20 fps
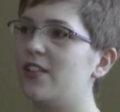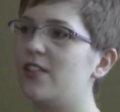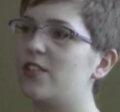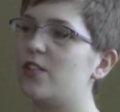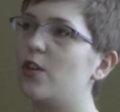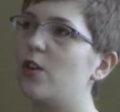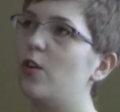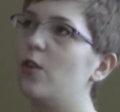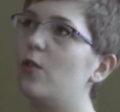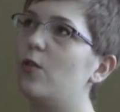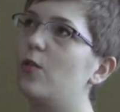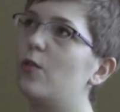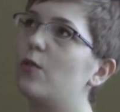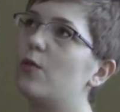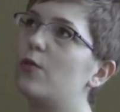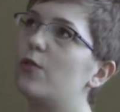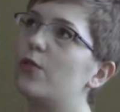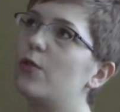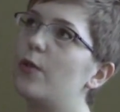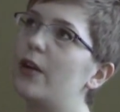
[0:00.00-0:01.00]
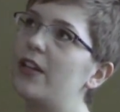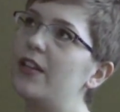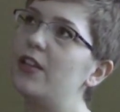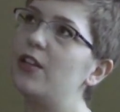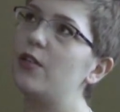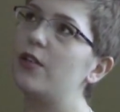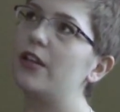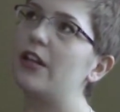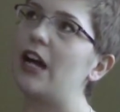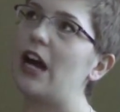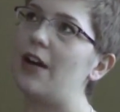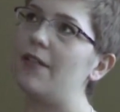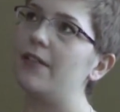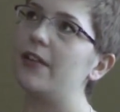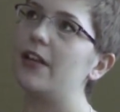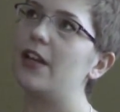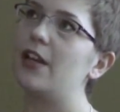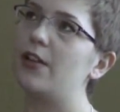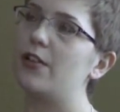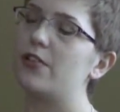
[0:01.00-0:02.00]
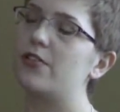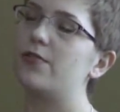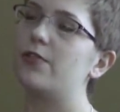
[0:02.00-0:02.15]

So the way that you can advocate